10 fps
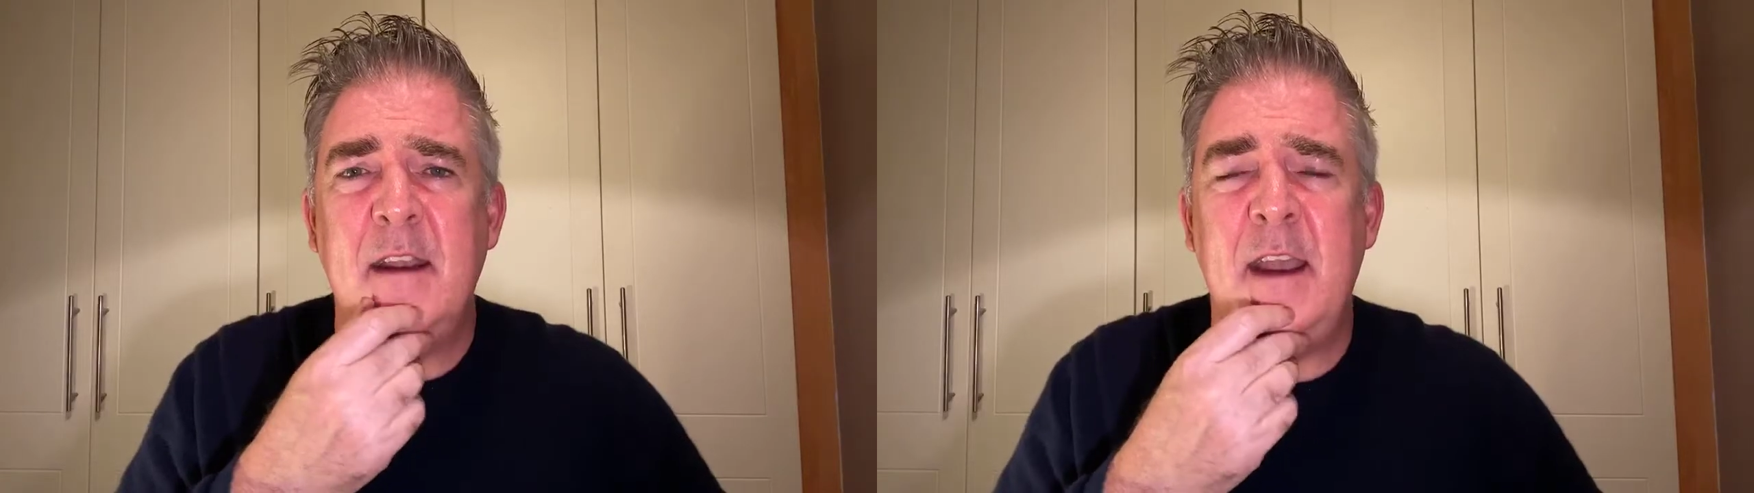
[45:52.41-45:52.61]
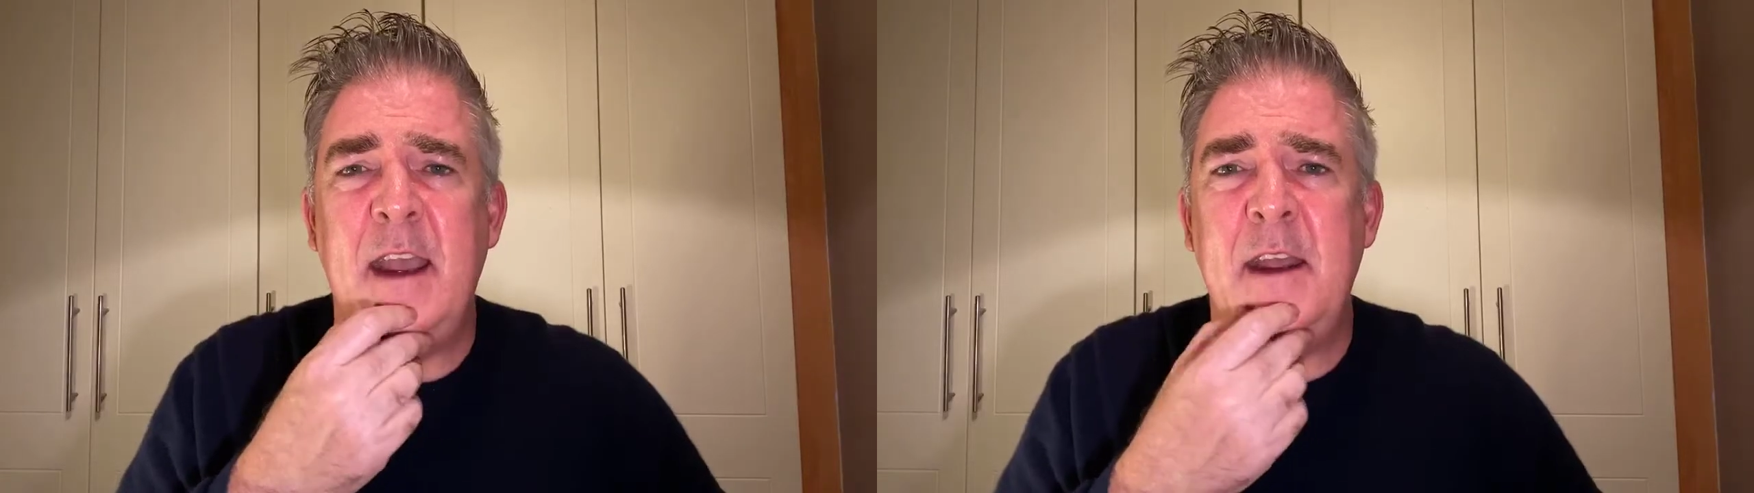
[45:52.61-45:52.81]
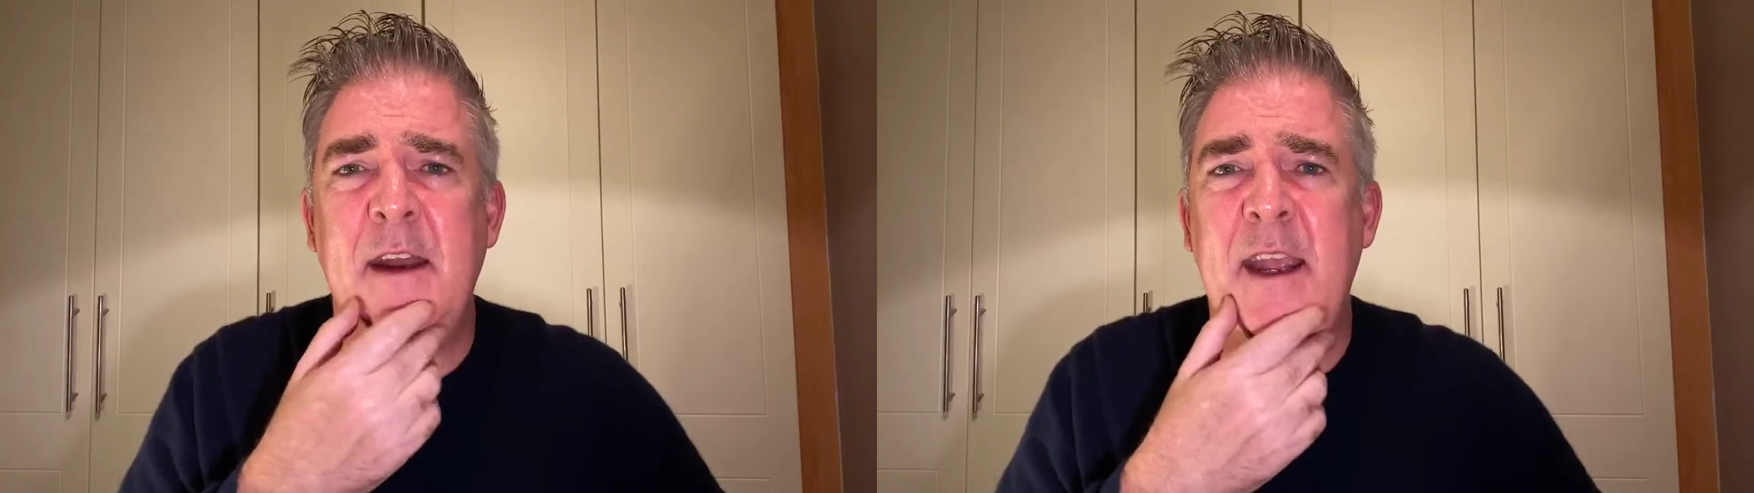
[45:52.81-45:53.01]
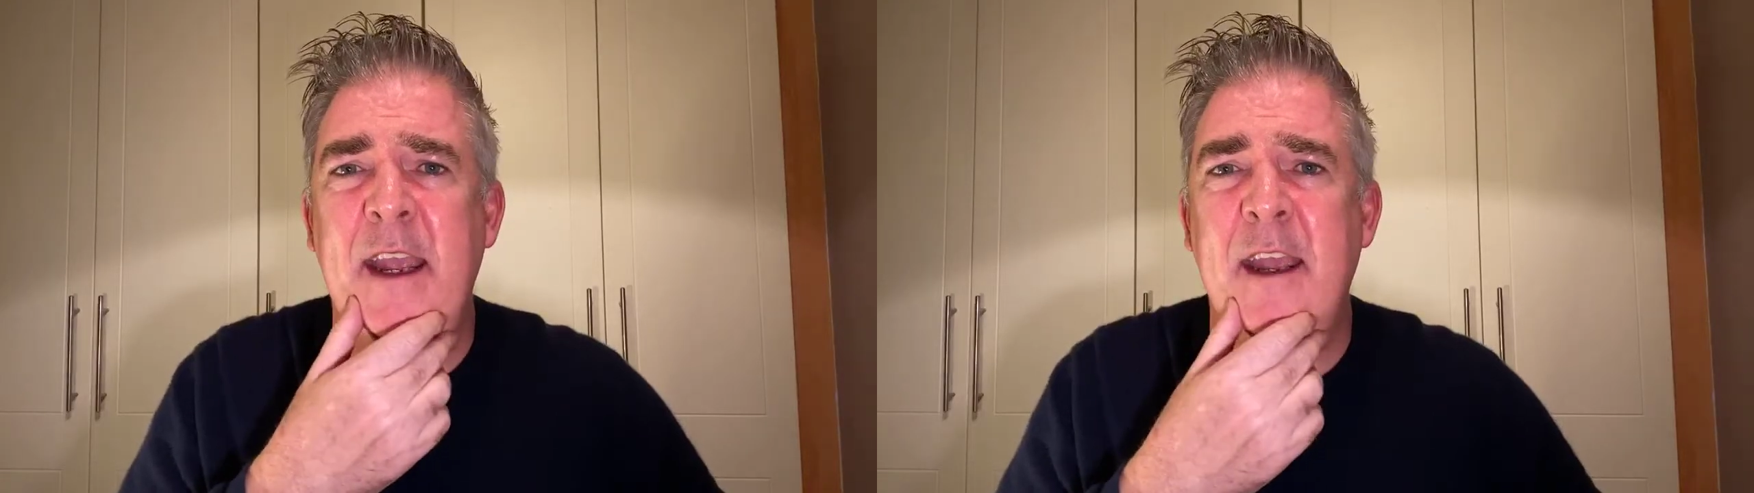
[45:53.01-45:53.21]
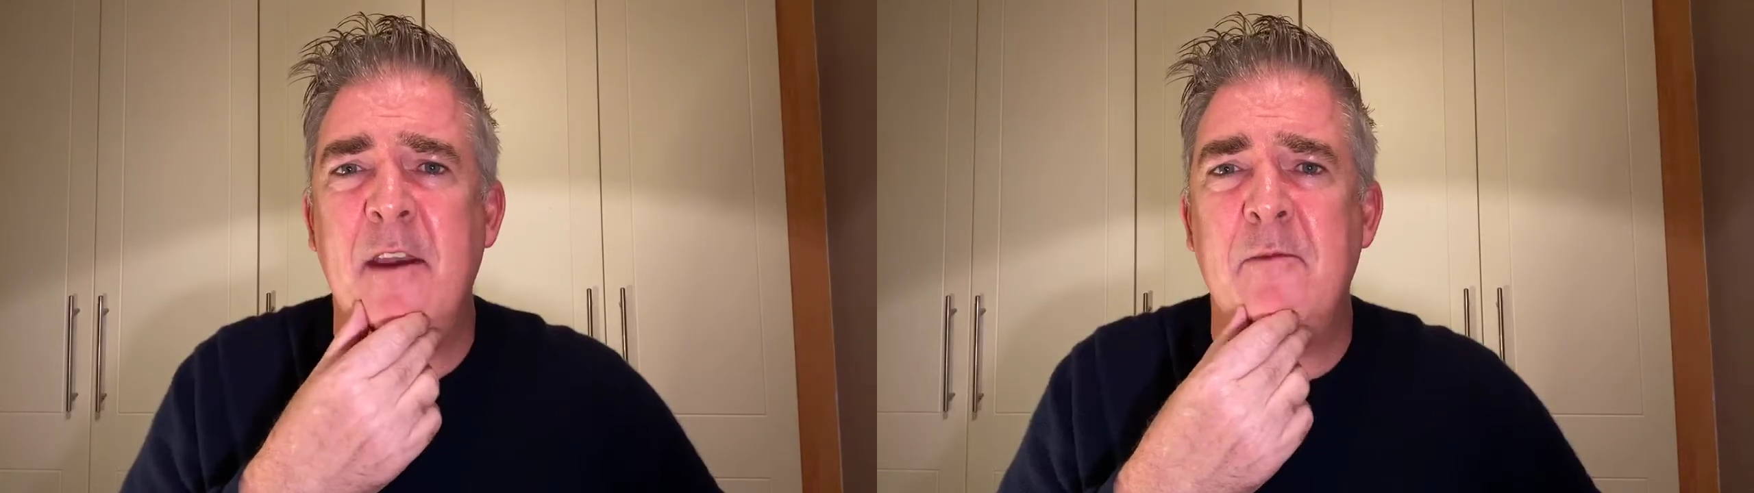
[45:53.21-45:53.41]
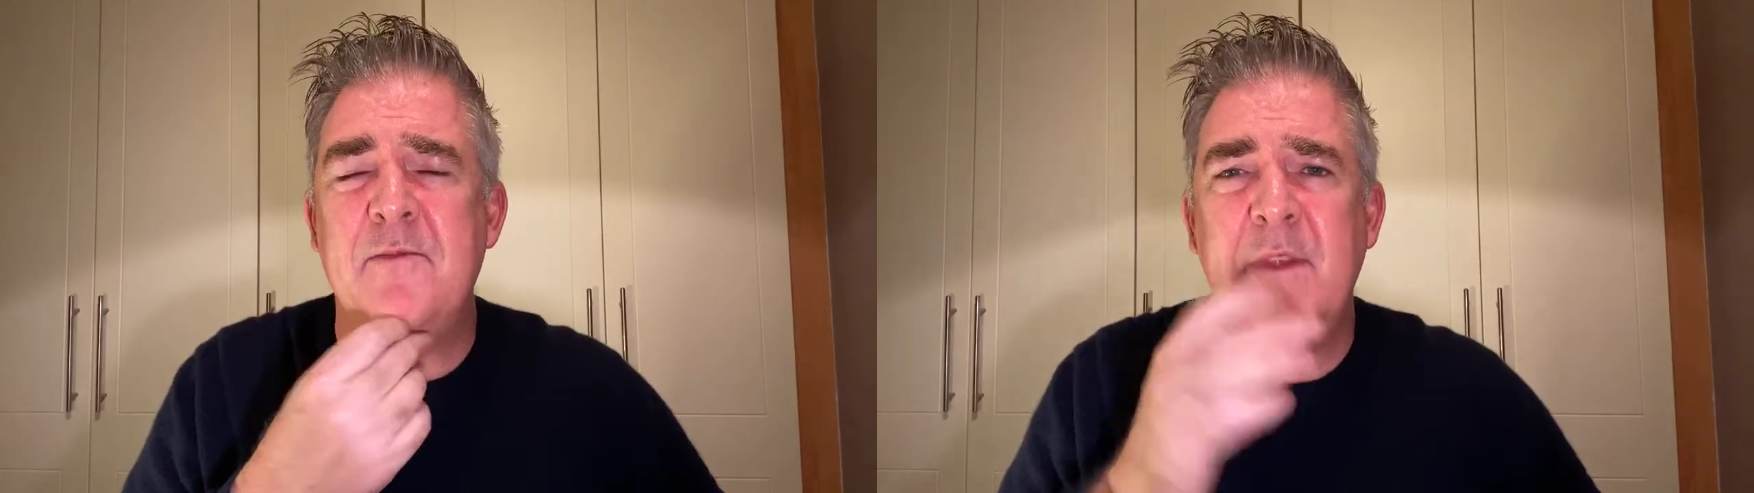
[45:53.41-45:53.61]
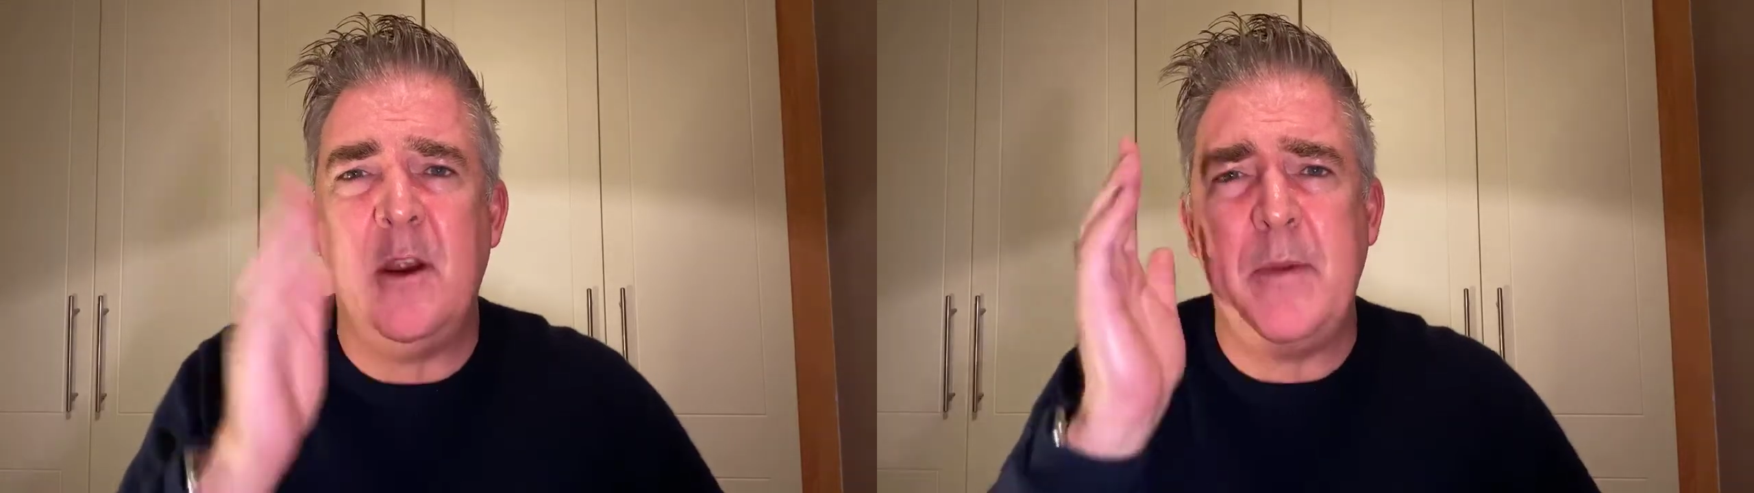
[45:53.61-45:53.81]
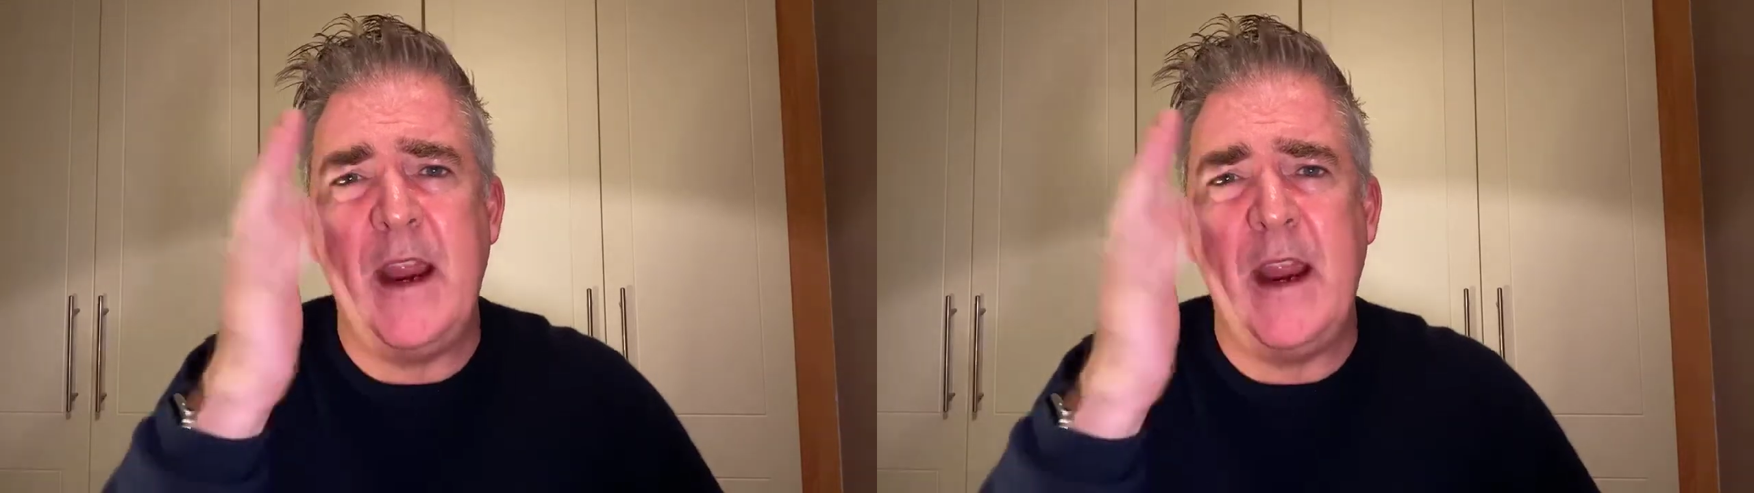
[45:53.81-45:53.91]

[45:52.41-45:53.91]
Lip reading: And her